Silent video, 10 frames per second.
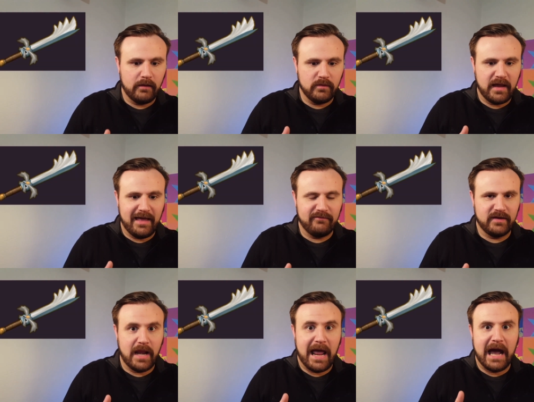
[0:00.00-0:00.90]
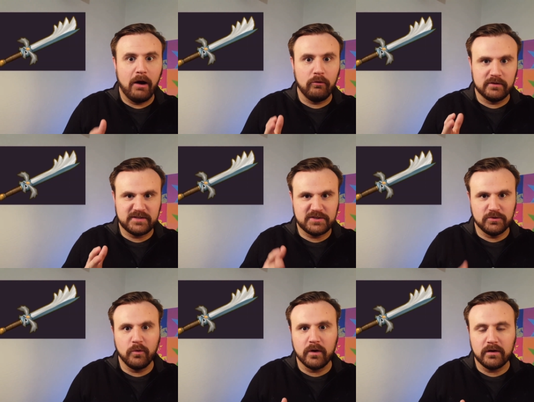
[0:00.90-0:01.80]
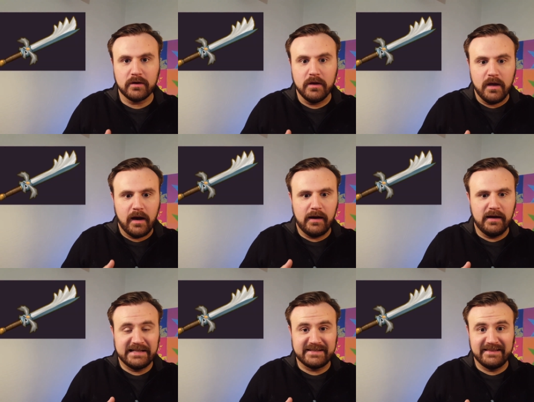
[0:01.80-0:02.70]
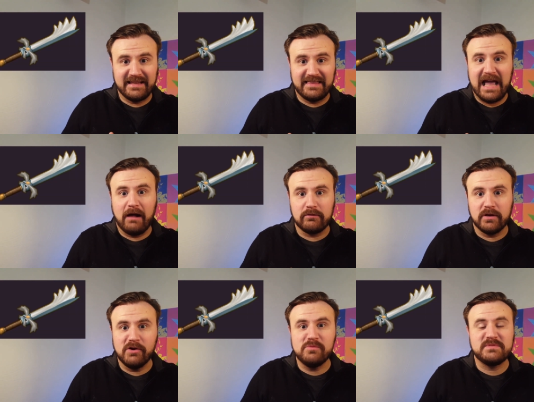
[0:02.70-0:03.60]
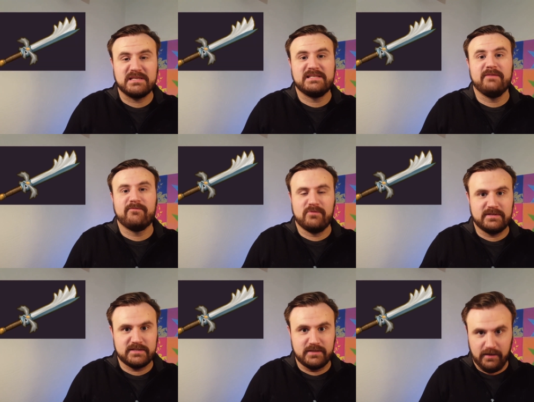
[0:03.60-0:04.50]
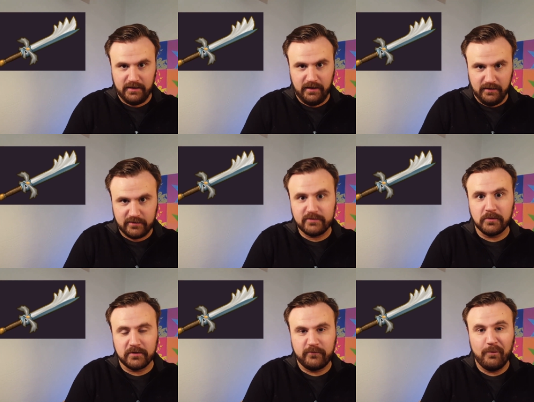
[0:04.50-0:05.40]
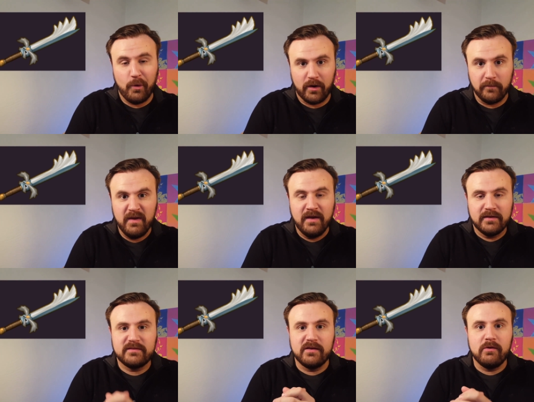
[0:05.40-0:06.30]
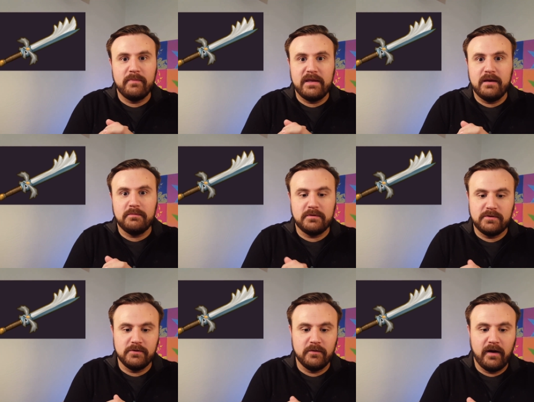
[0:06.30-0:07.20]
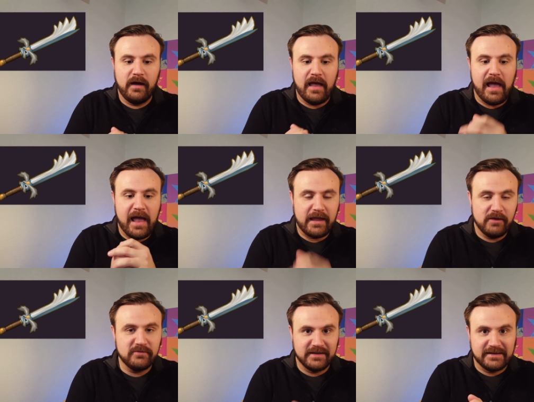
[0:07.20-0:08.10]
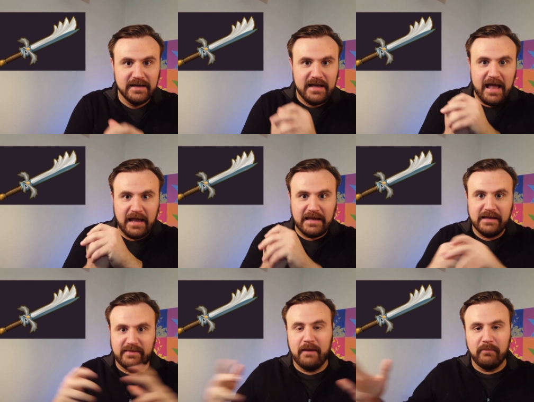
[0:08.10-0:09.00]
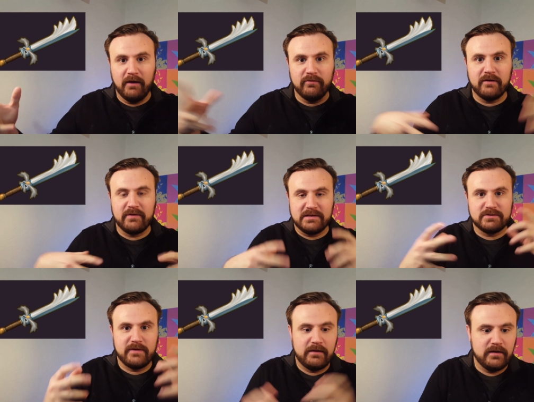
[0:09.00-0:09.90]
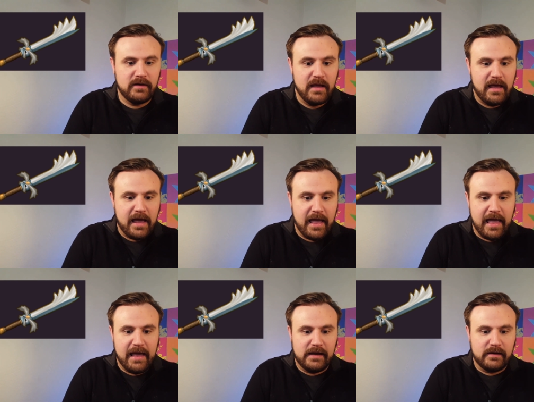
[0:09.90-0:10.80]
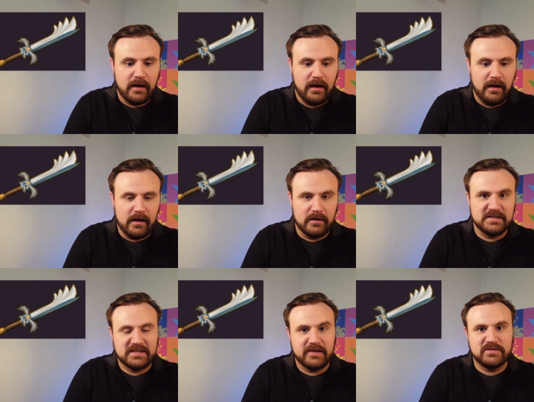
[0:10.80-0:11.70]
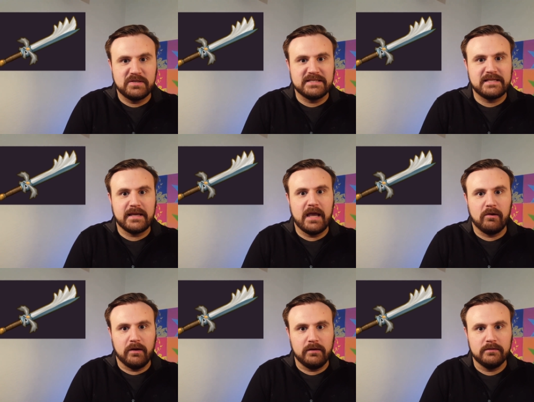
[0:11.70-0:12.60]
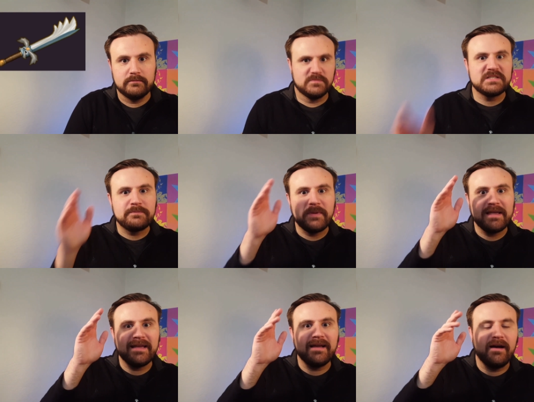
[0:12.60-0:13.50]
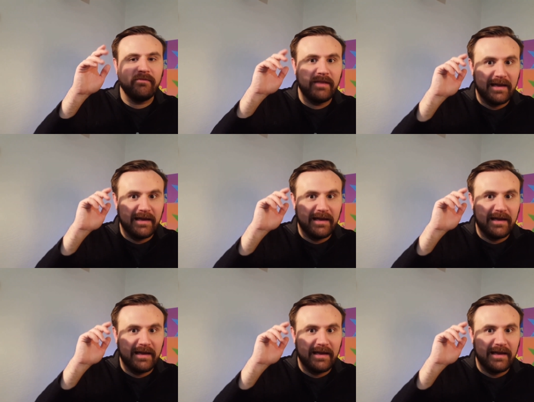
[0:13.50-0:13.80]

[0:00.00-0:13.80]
I want to have an owl sword. It's like the owl tones, except for its in sword form. So you'll be able to use it and get that buff whenever you're surrounded. And it also gives you distant counter. Speaking of